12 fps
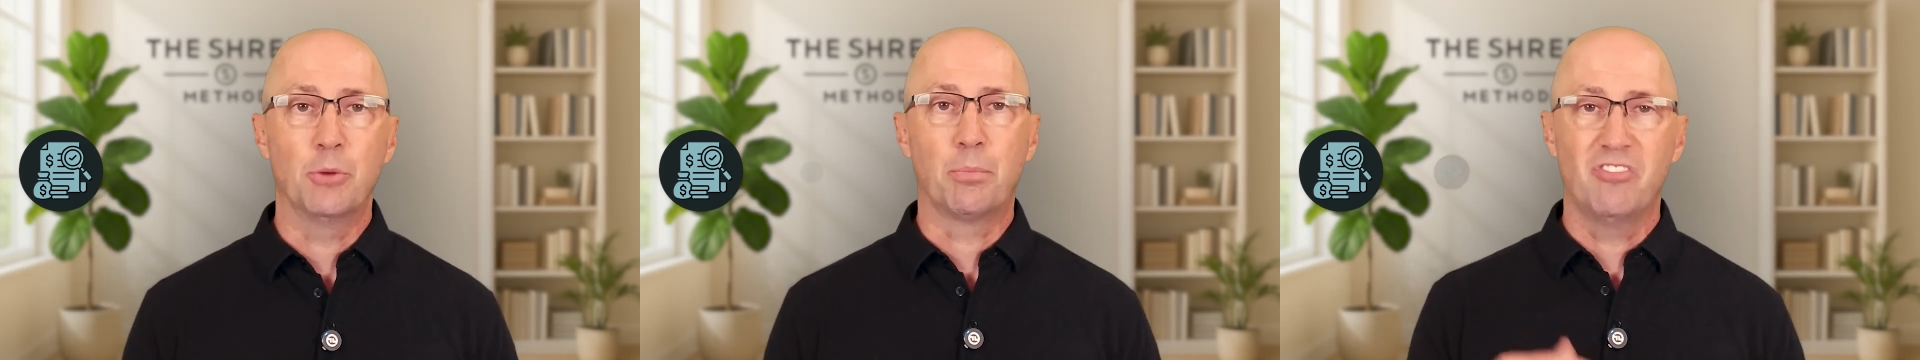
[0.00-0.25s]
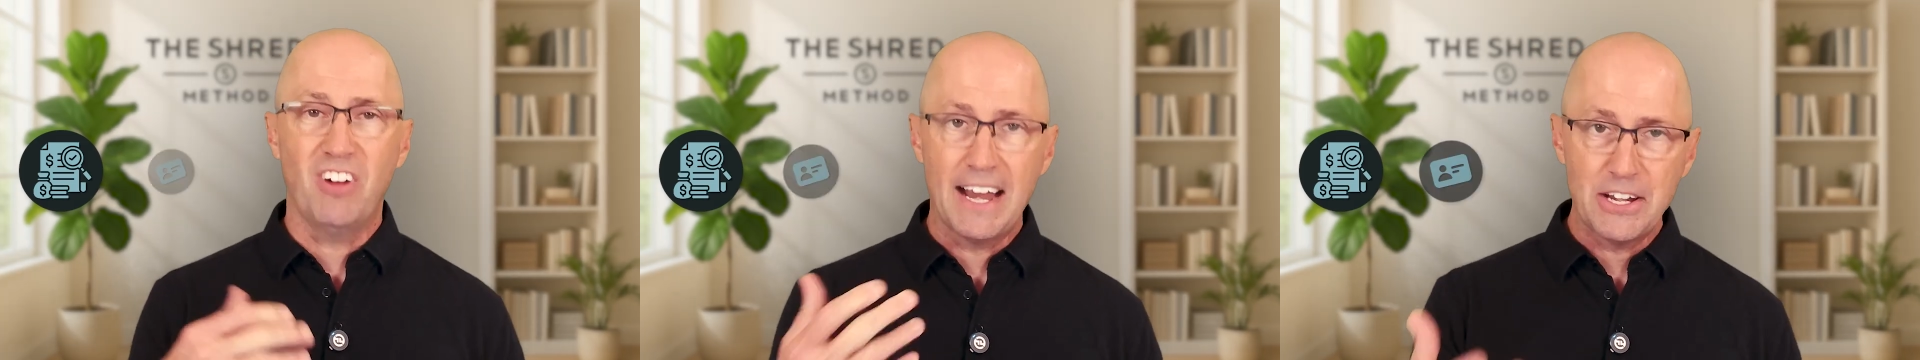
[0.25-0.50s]
you'll
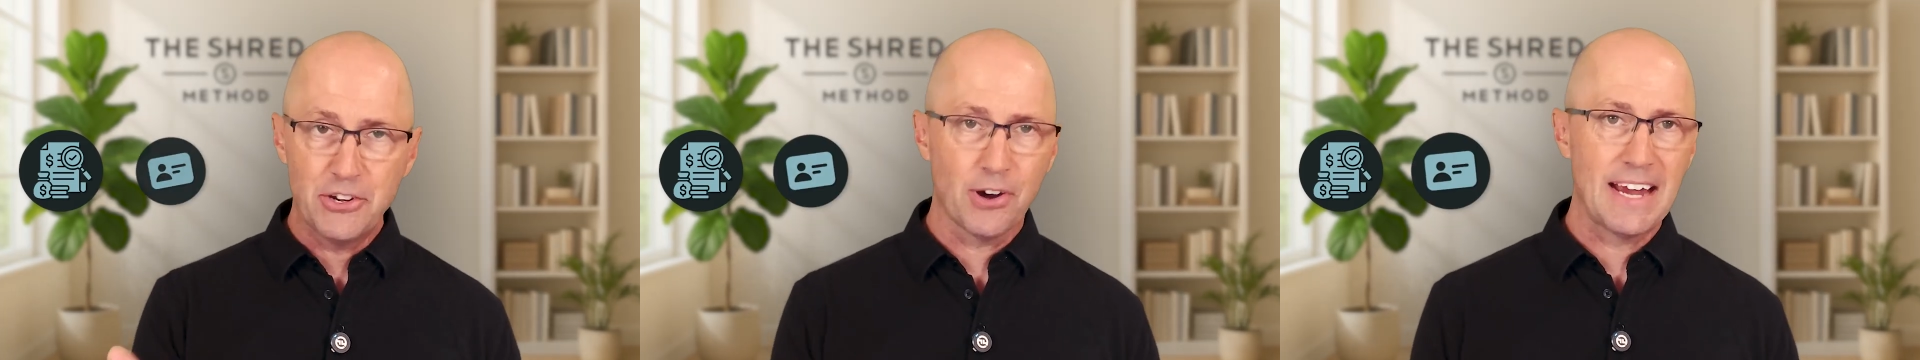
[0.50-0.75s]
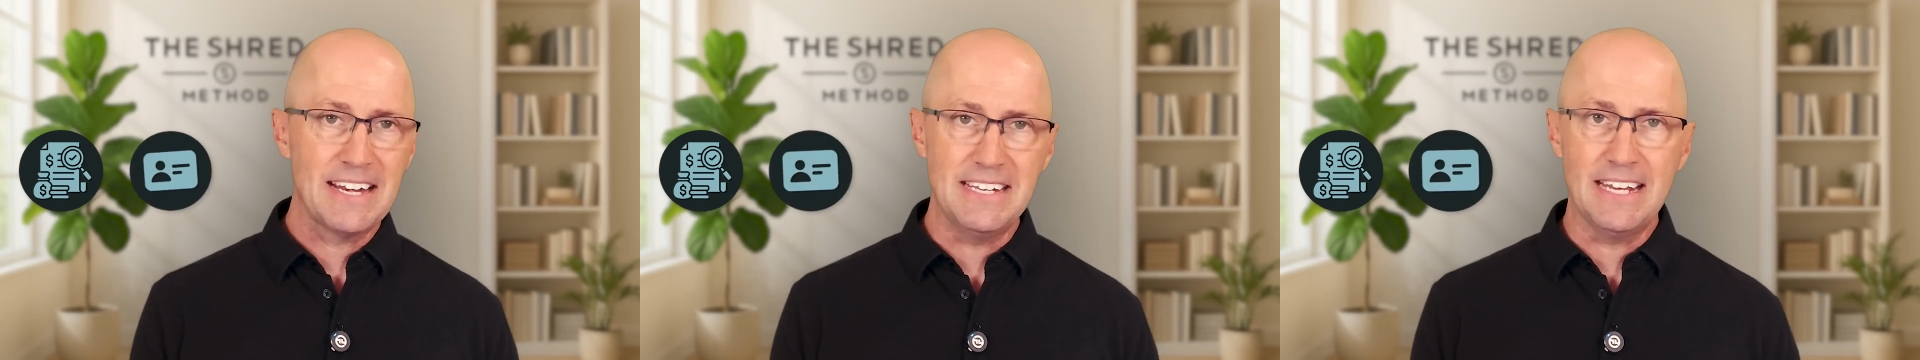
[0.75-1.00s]
provide your
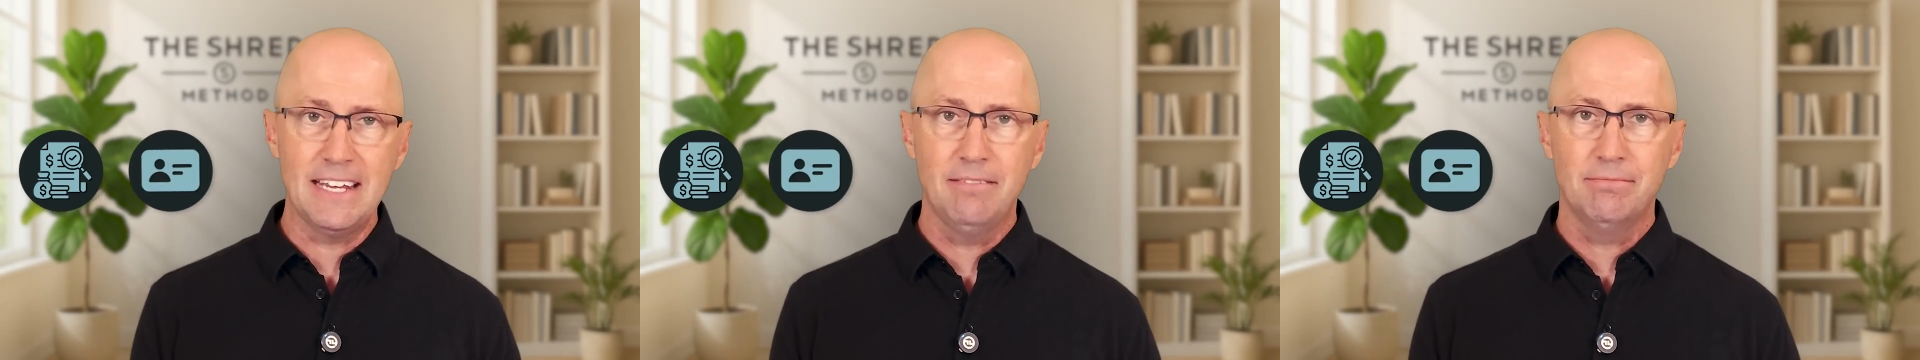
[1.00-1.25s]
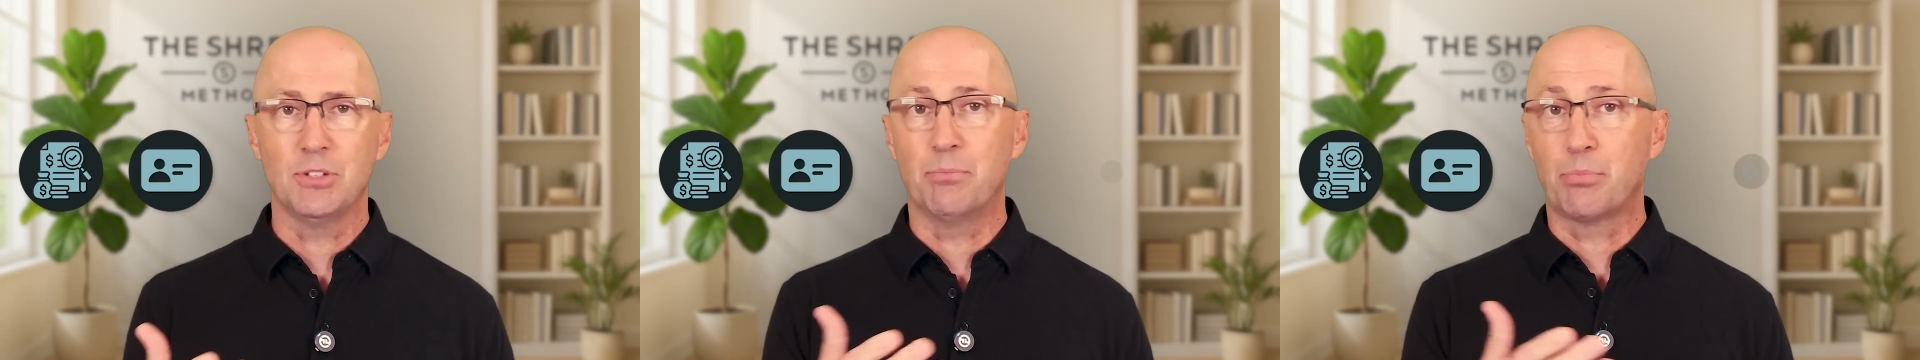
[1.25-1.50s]

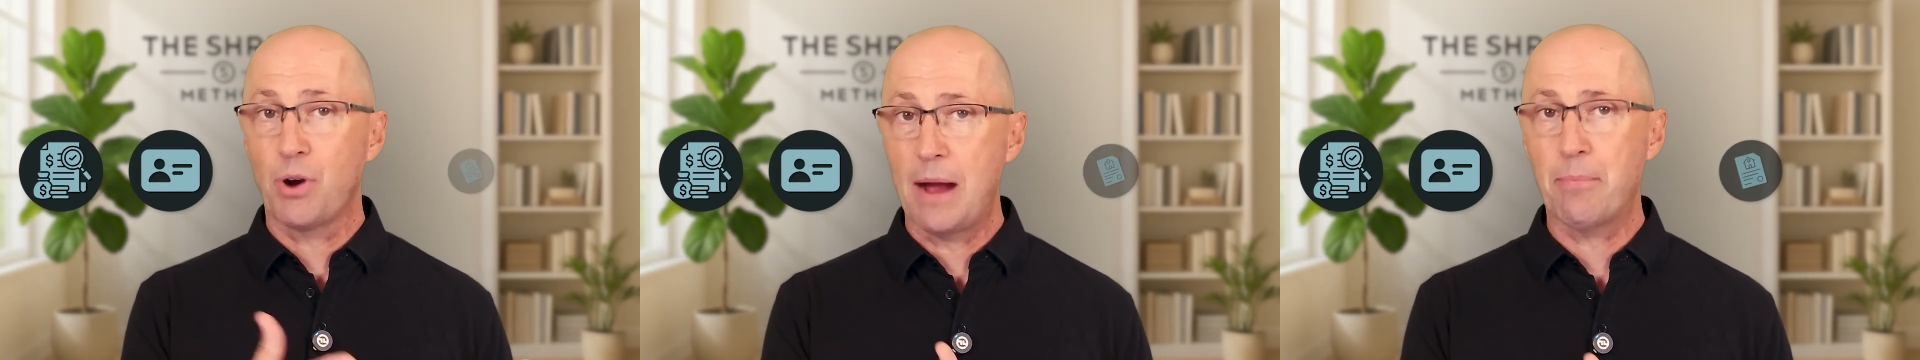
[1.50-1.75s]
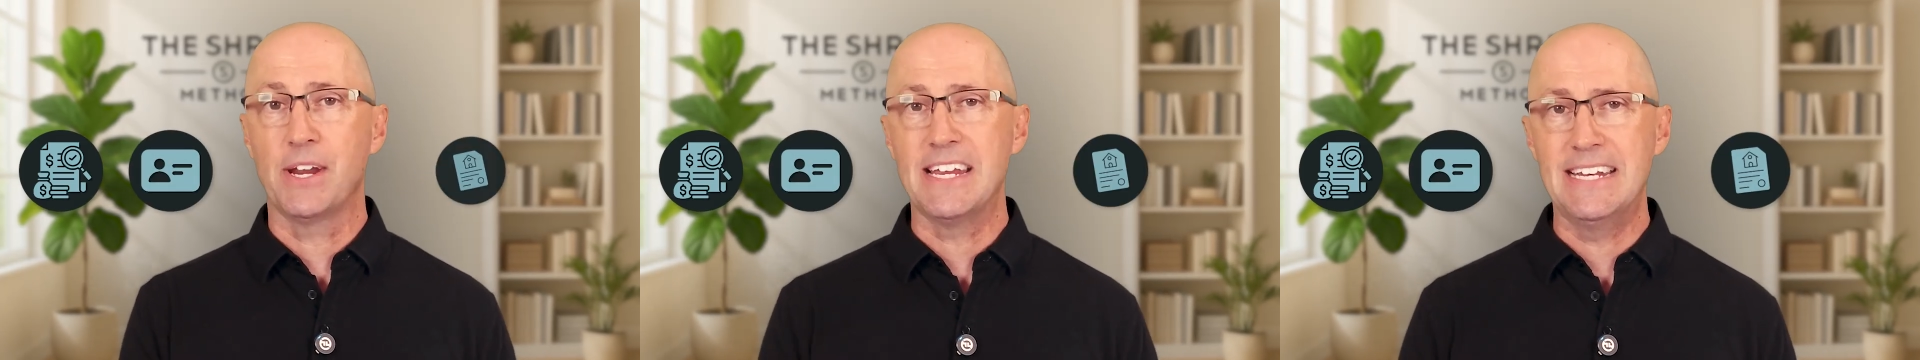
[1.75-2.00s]
ID, some
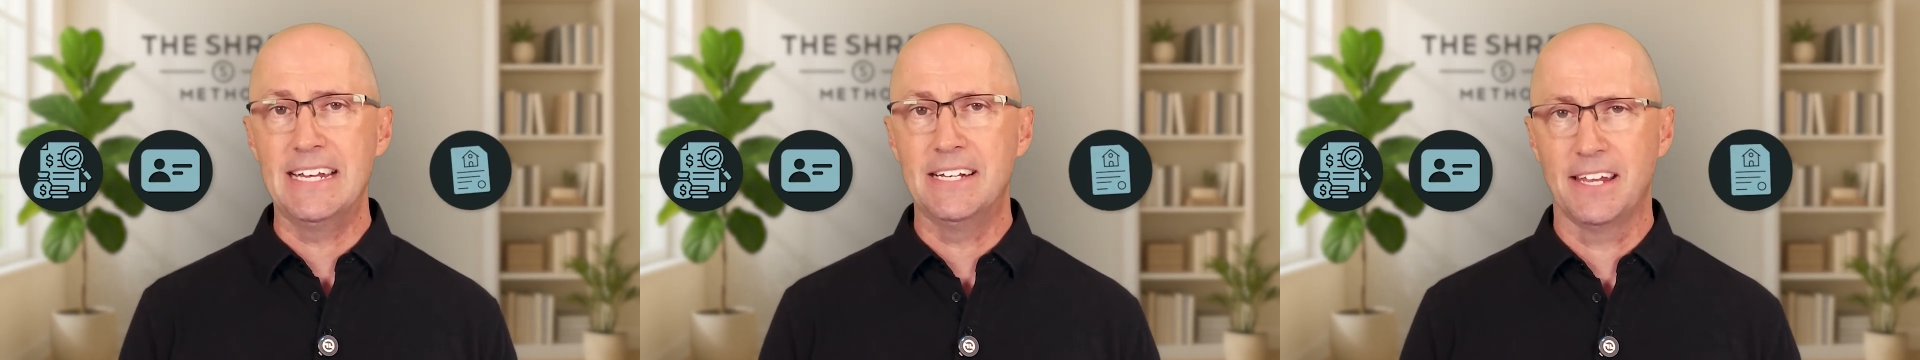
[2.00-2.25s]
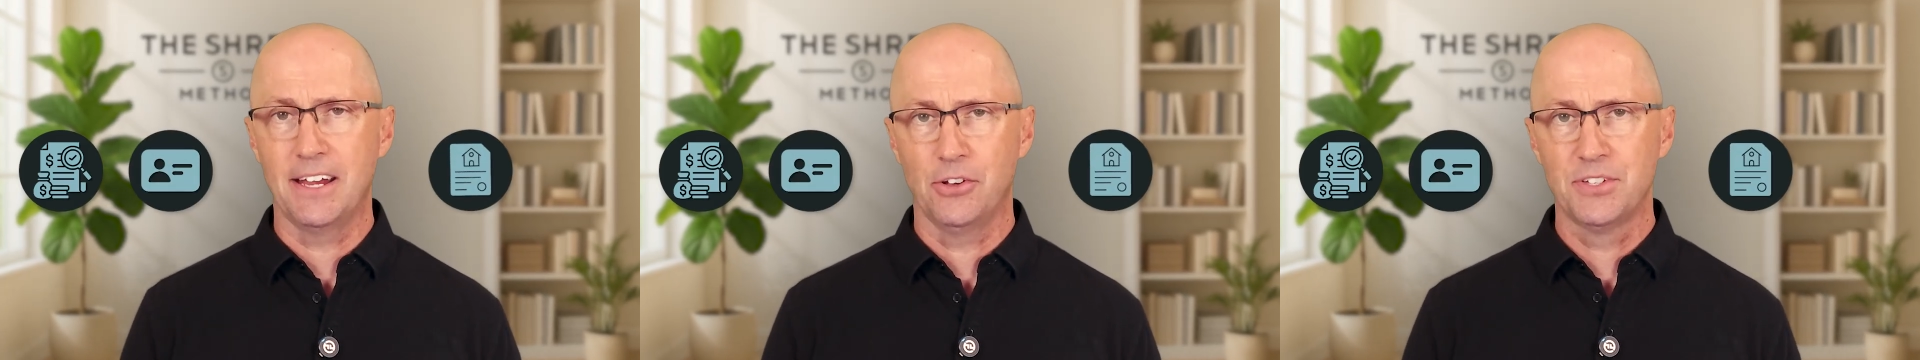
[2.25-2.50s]
property
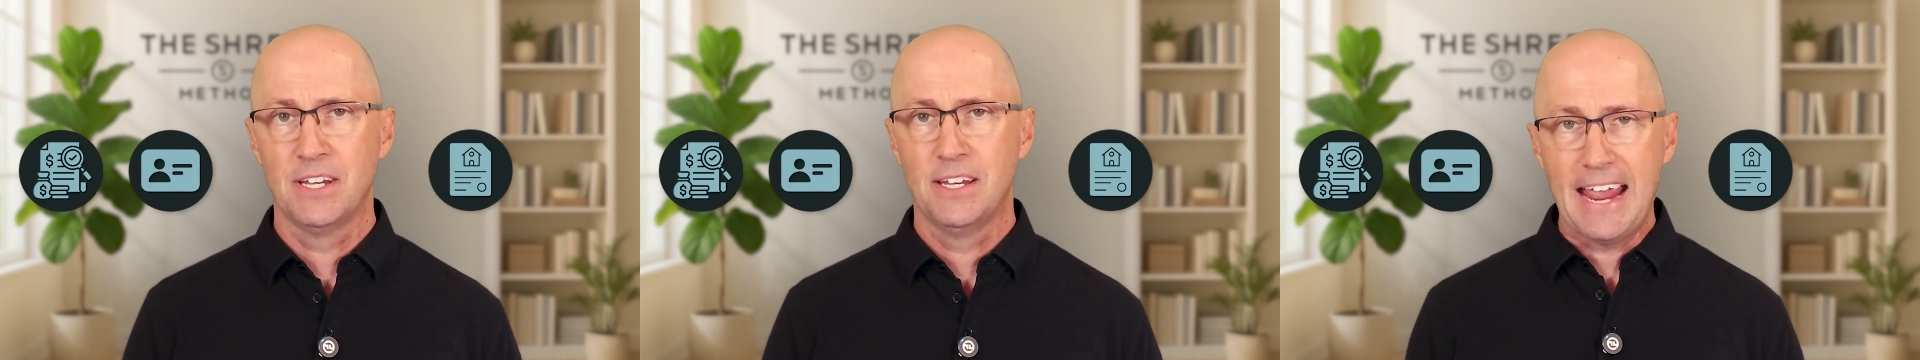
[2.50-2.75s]
details,